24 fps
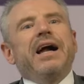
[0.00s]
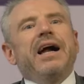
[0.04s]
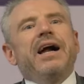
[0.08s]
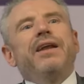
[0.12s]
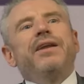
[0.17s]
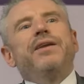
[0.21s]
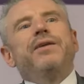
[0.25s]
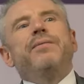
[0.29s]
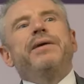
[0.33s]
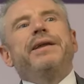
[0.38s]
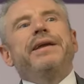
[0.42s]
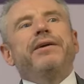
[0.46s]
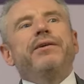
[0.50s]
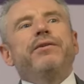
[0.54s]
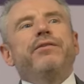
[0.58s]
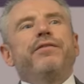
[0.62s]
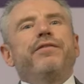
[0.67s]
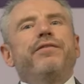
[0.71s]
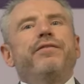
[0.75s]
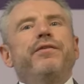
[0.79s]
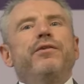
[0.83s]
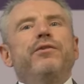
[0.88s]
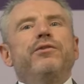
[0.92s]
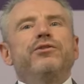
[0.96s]
And the minute
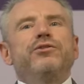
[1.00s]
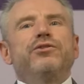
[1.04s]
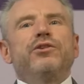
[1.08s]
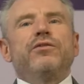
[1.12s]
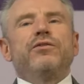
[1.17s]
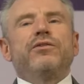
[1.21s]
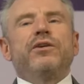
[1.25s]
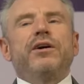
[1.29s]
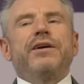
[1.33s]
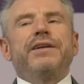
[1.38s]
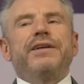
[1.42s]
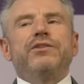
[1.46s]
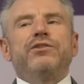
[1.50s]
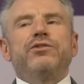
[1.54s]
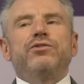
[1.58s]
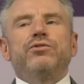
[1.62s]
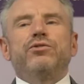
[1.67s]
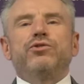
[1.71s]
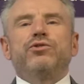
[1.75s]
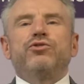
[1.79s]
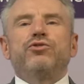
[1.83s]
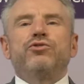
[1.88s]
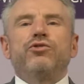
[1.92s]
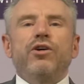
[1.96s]
you feel yourself going
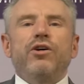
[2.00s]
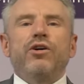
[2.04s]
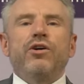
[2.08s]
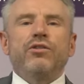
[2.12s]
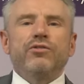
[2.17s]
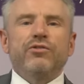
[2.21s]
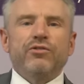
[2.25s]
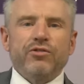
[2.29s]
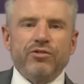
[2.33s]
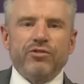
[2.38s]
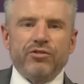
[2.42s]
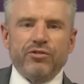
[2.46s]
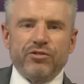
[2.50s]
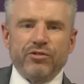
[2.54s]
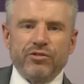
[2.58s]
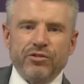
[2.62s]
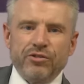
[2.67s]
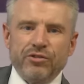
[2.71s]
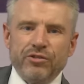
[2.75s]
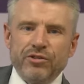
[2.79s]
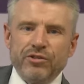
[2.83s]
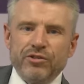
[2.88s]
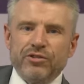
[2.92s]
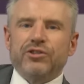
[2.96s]
into a trance,
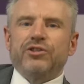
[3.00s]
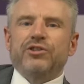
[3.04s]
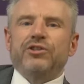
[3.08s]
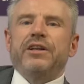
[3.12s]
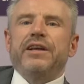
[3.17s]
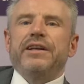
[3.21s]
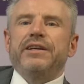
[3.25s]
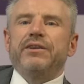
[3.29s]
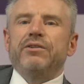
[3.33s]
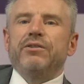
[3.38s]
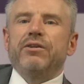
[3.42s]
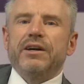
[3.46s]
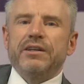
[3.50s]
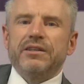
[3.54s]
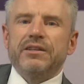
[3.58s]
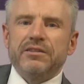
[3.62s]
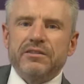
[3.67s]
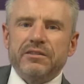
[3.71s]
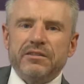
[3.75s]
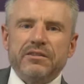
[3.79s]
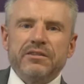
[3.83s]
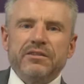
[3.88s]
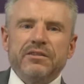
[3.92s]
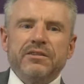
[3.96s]
just let your
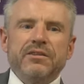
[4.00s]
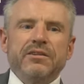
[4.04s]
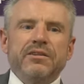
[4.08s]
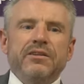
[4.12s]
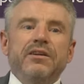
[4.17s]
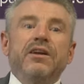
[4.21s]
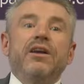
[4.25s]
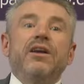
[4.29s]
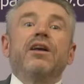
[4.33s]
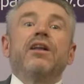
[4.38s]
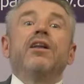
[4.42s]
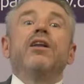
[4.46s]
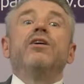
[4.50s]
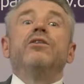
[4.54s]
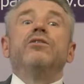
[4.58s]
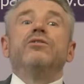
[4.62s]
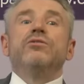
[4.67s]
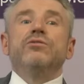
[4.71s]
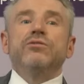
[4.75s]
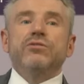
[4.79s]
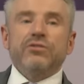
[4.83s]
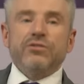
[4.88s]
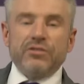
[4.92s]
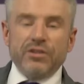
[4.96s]
eyes
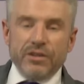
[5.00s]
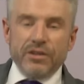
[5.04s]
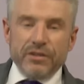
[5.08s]
close.